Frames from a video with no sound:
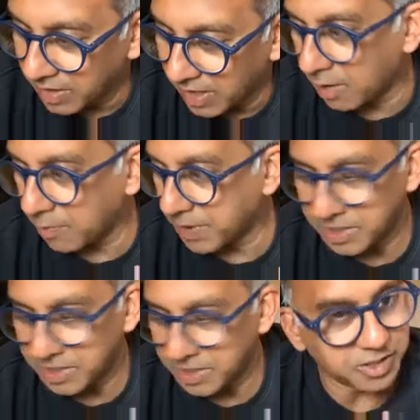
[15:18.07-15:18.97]
the
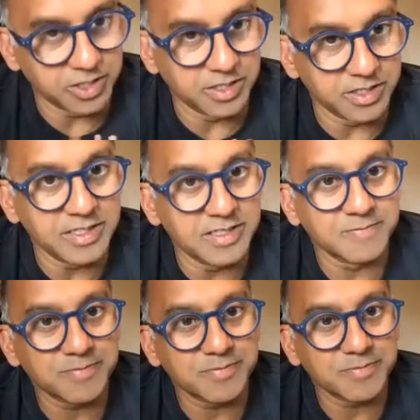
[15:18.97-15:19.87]
outpatient
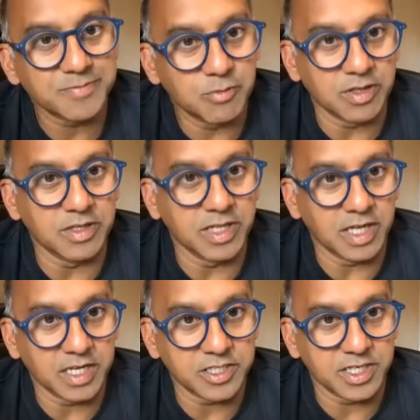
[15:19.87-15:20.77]
journey within
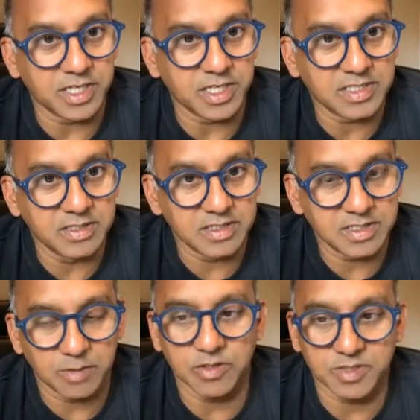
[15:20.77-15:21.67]
the NHS
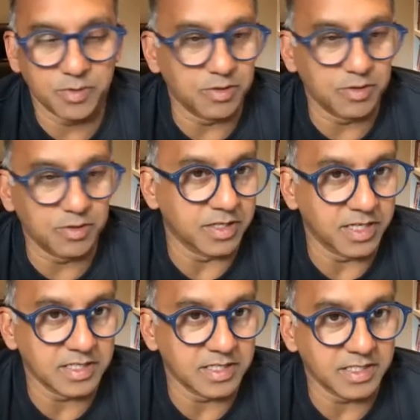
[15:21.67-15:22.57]
somewhat smoother
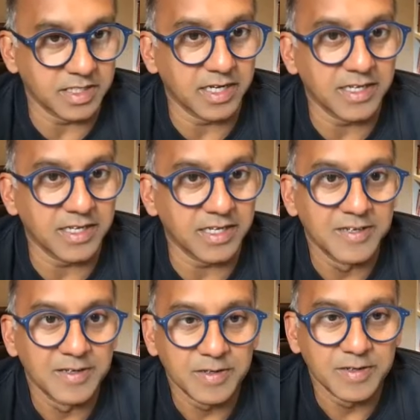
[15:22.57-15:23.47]
than it is today
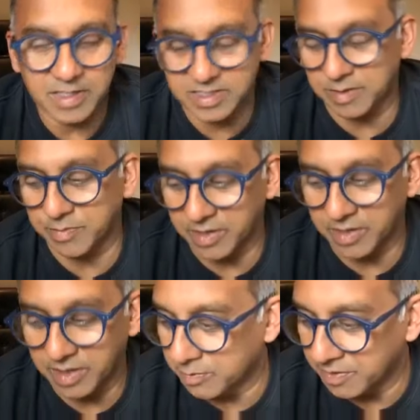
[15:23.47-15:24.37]
is
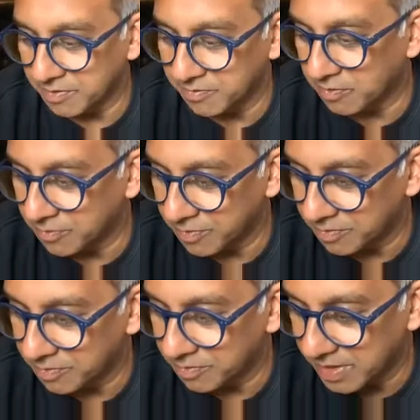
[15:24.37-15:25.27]
something I want to be
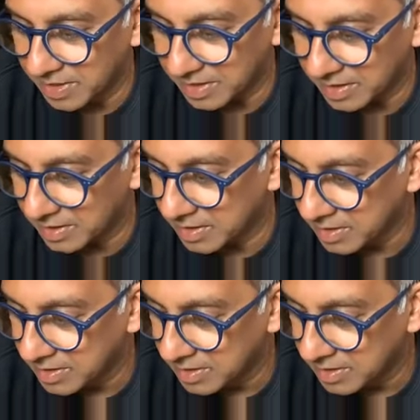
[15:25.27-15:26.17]
involved with.
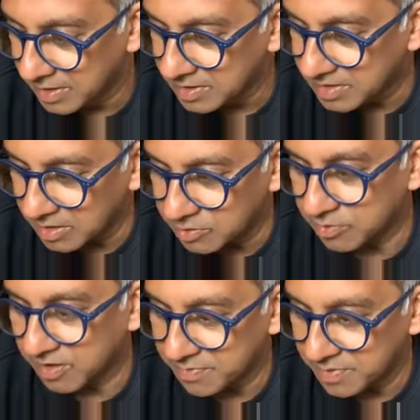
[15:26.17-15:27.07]
Making
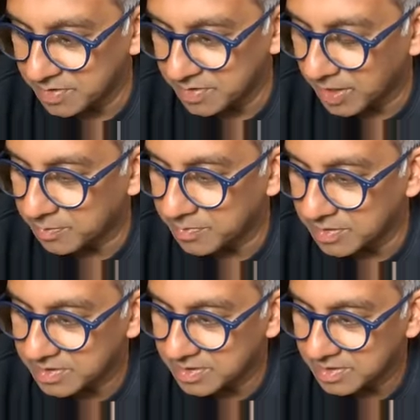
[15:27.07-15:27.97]
central government
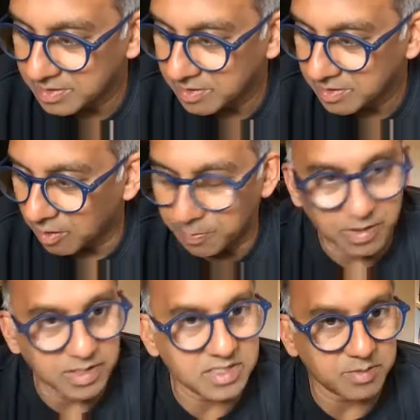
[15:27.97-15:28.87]
departments
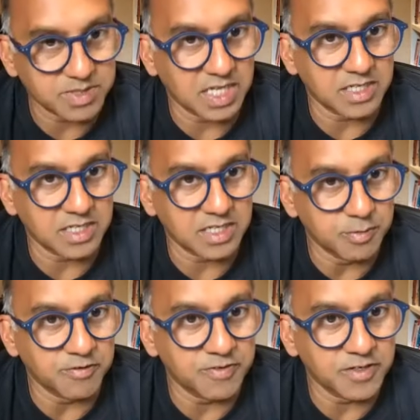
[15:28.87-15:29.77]
operate
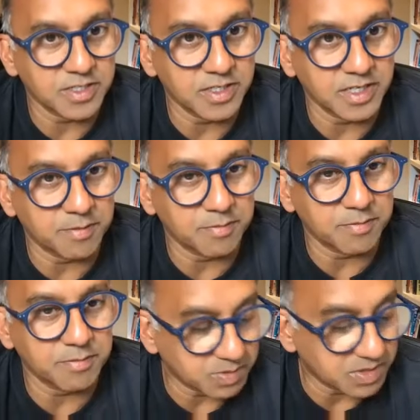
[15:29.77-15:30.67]
substantially more efficiently and
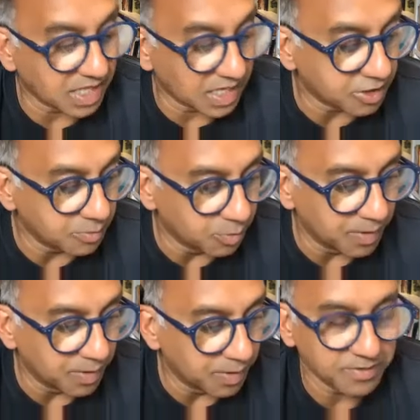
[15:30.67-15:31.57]
get substantially
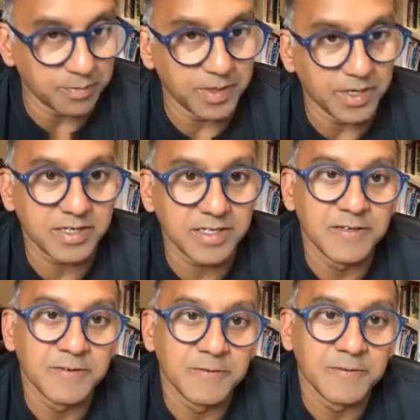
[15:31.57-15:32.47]
more bang for their buck